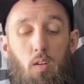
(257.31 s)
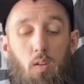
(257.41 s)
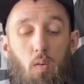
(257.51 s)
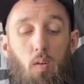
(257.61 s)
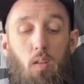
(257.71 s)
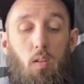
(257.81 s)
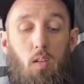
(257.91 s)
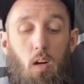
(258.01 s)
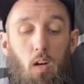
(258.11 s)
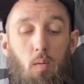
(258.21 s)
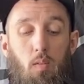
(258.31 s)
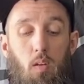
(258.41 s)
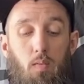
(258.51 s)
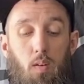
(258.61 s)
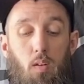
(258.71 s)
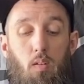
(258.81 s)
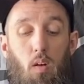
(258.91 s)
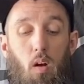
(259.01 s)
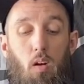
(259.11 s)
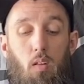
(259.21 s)
during the times I feared
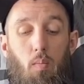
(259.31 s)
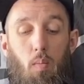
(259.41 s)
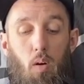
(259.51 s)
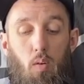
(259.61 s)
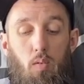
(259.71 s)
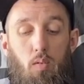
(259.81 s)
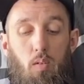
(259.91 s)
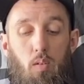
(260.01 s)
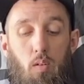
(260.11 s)
God the most,